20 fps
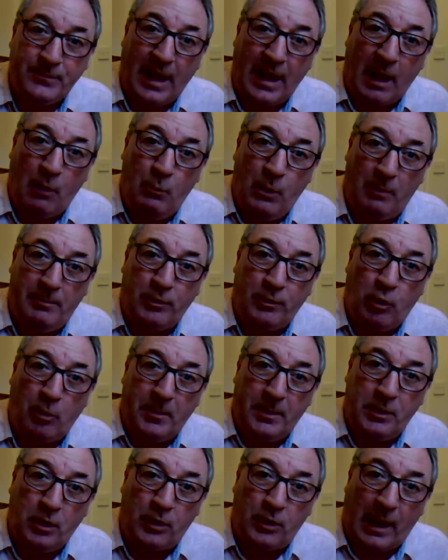I will be
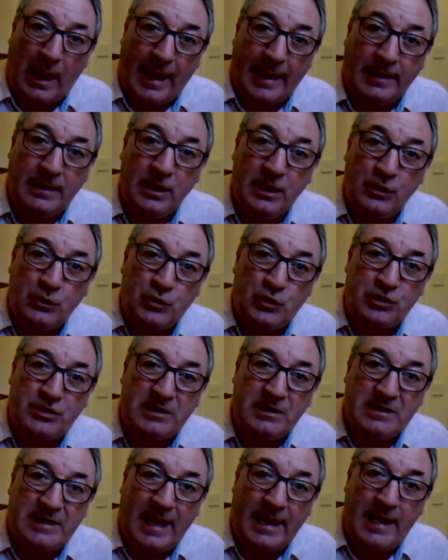coming online just
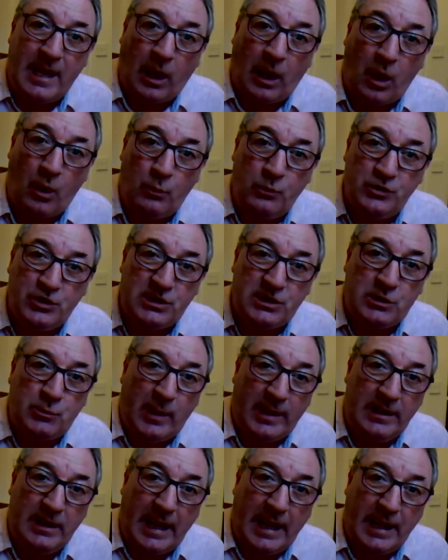to say hello, just to
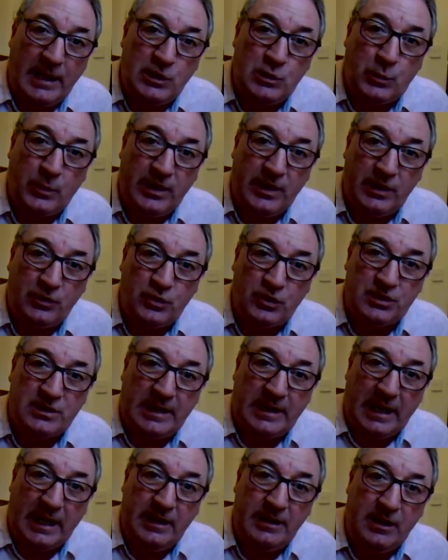engage with you, just to
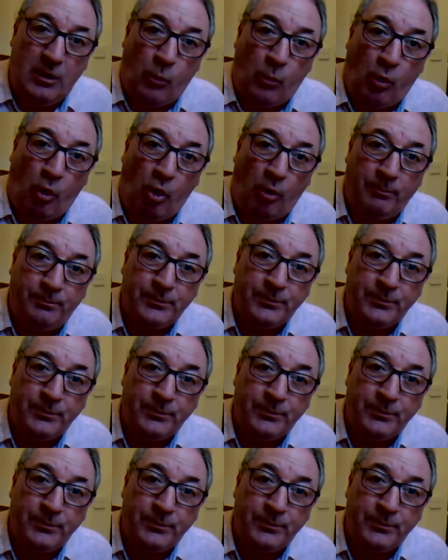keep you warm